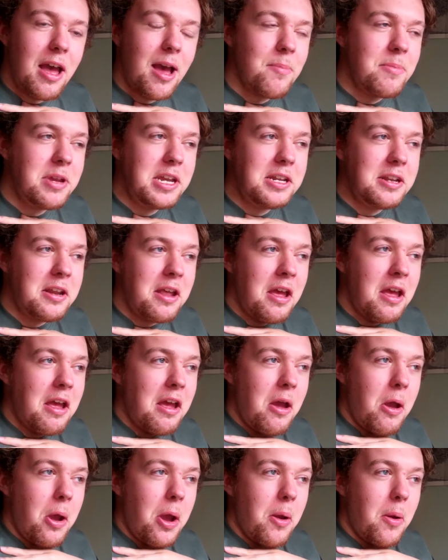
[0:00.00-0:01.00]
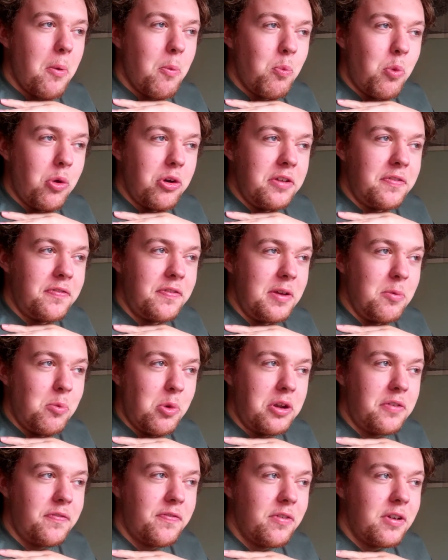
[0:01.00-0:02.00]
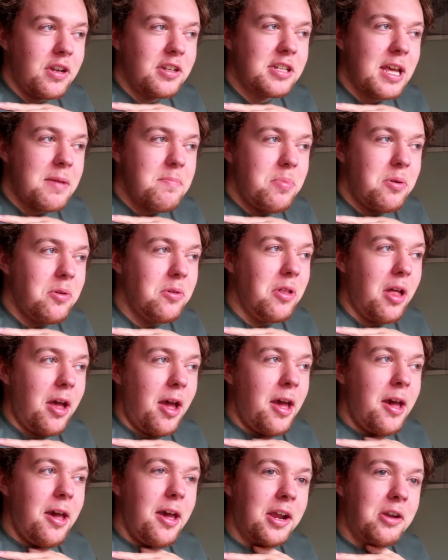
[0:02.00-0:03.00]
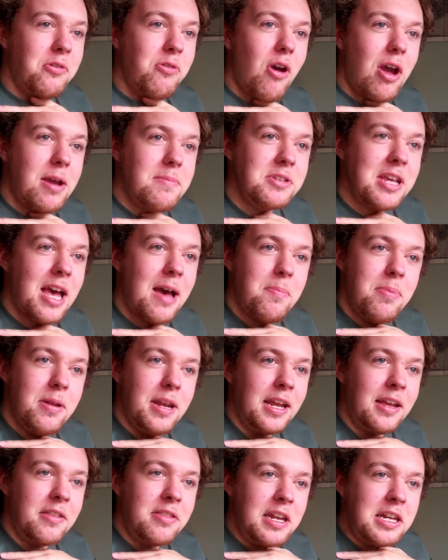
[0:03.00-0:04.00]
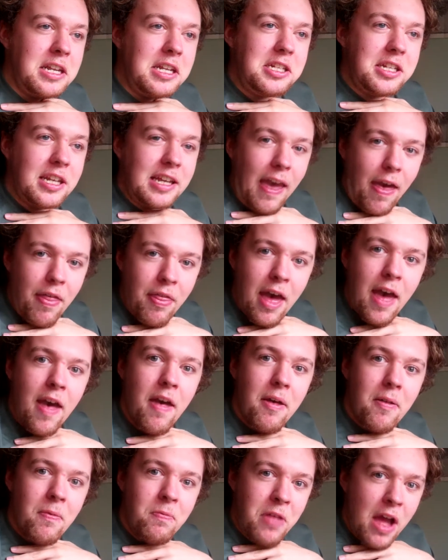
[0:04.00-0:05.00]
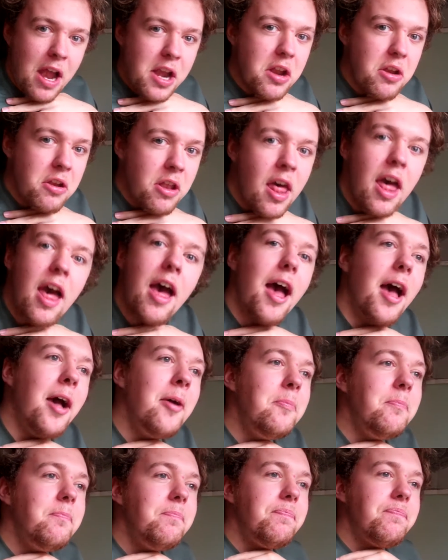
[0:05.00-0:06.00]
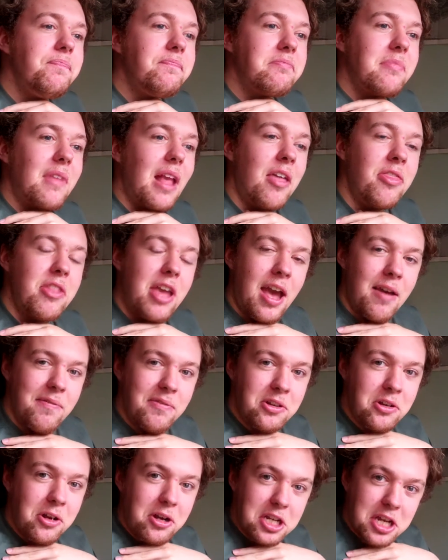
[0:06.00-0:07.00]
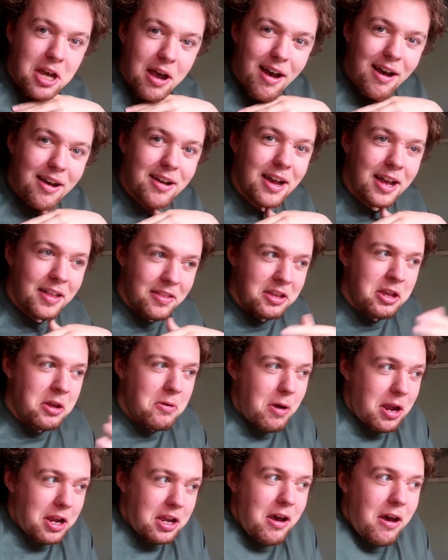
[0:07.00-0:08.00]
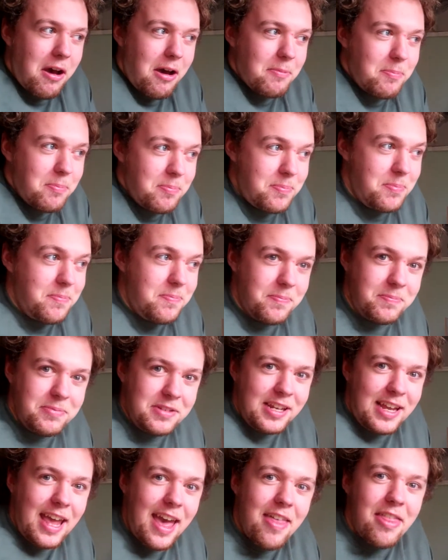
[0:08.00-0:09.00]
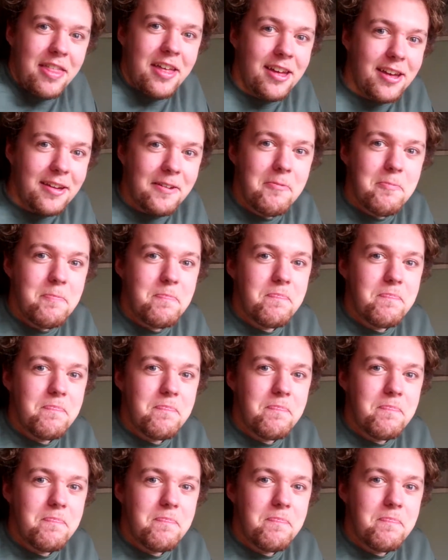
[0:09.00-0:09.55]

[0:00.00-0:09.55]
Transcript: I mean, what if, for example, a crime's happening and they need to get there then and there, and they haven't got a car to get there?